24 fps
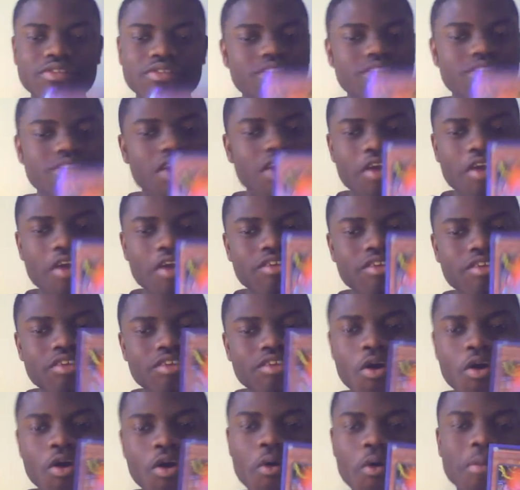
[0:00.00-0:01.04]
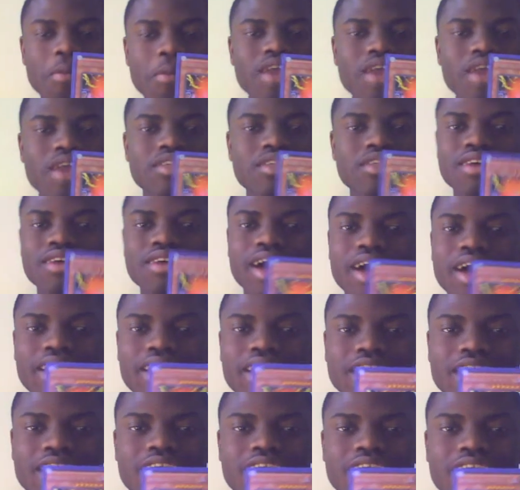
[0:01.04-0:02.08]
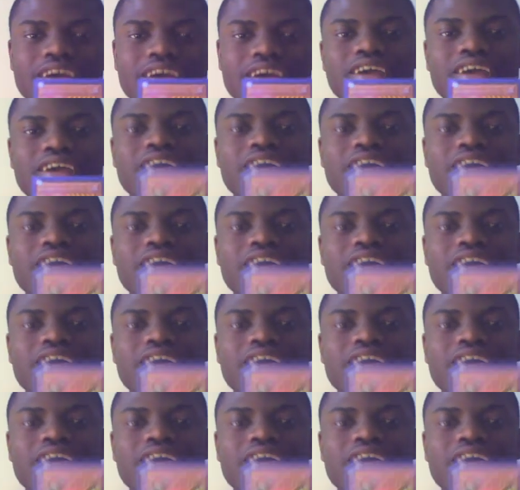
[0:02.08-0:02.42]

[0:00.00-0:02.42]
this card is so amazing, I can't lie.